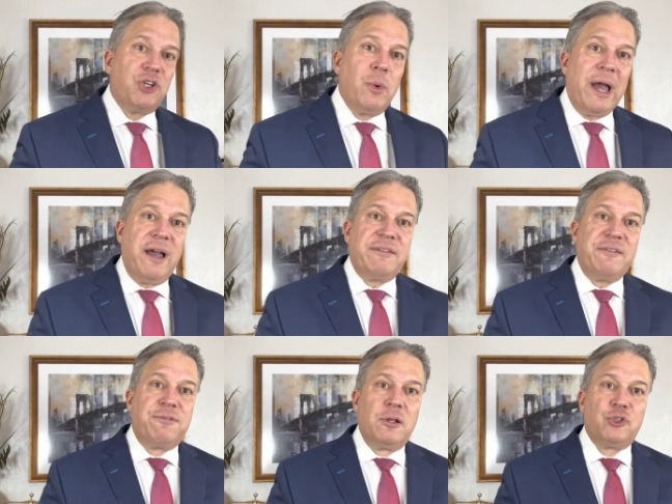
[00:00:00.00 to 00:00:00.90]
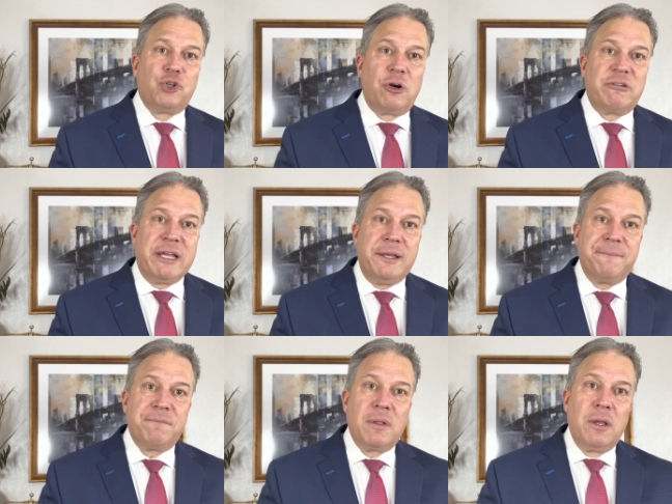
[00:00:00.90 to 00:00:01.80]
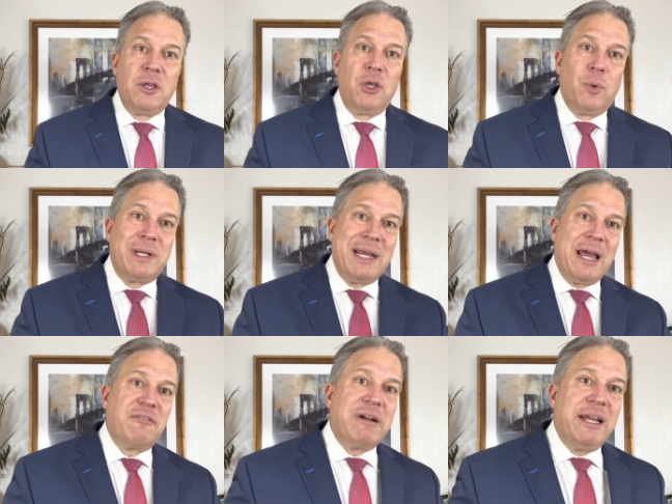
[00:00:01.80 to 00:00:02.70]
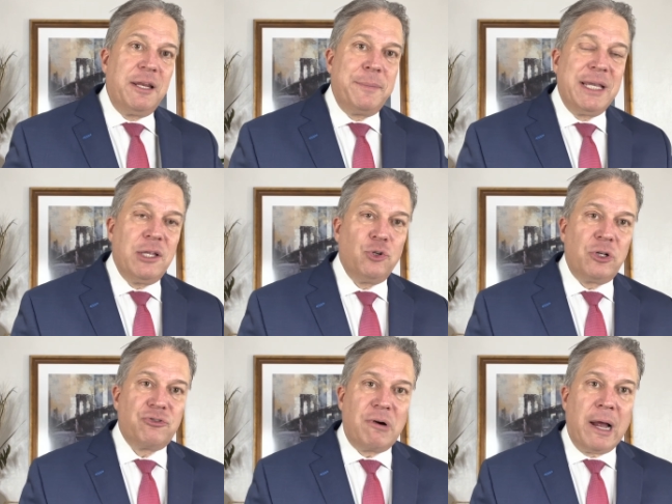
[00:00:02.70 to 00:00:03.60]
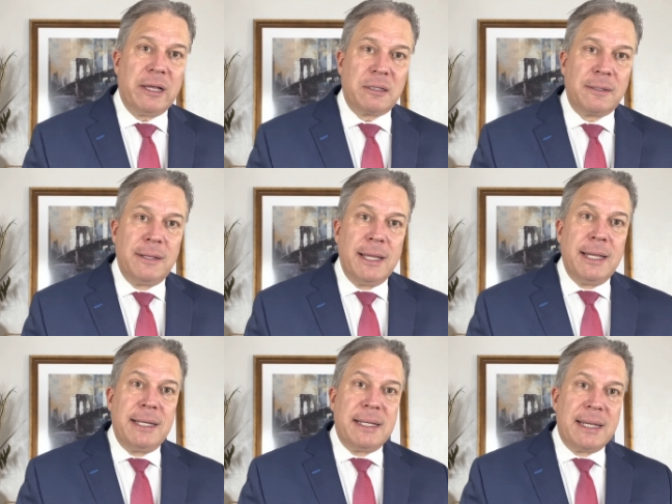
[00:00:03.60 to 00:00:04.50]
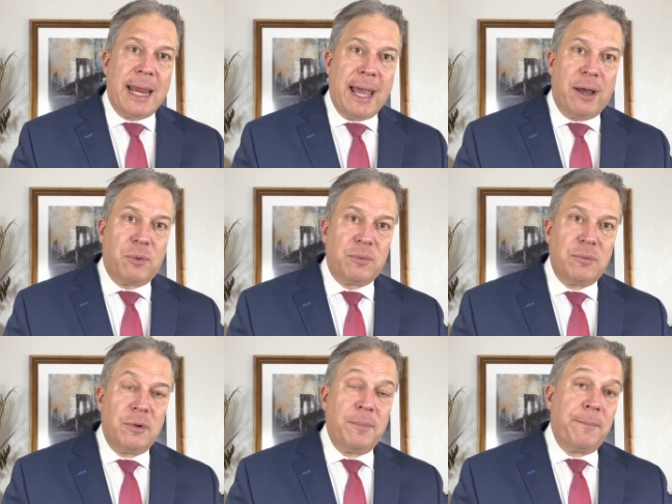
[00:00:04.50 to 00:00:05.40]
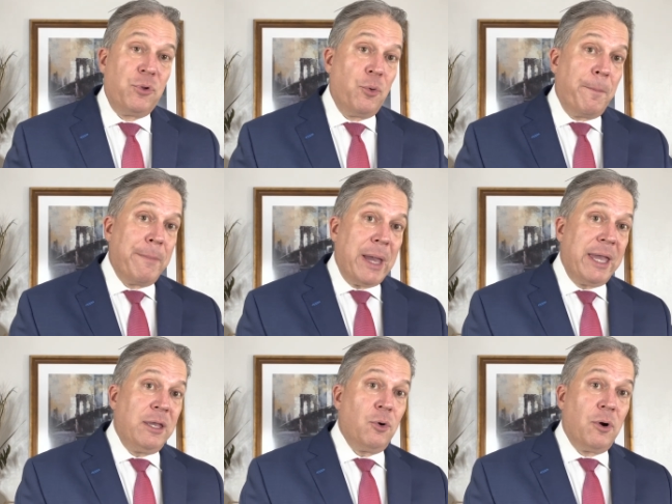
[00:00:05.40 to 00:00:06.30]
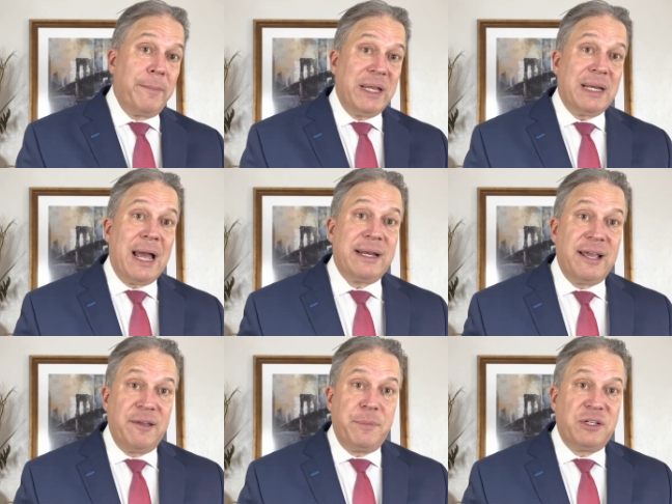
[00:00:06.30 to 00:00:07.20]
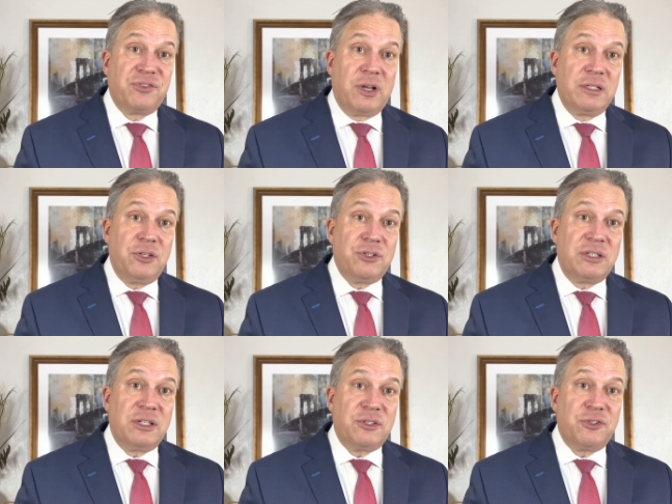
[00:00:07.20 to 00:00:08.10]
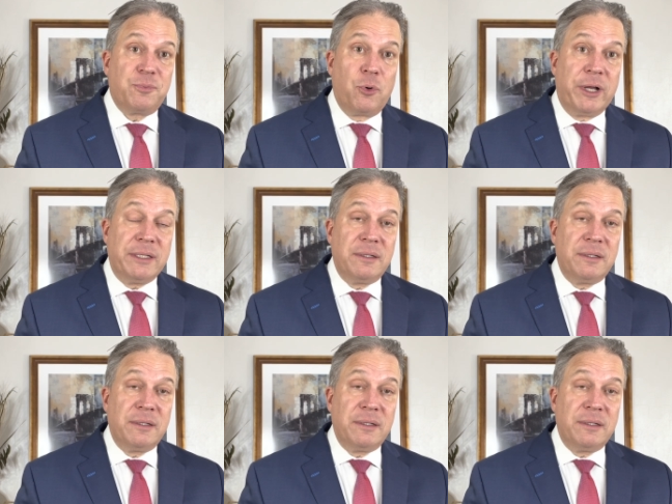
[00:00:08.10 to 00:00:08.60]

you have a full jury, you are now ready to begin your trial. Now, you may or may not have been assigned a judge at this point.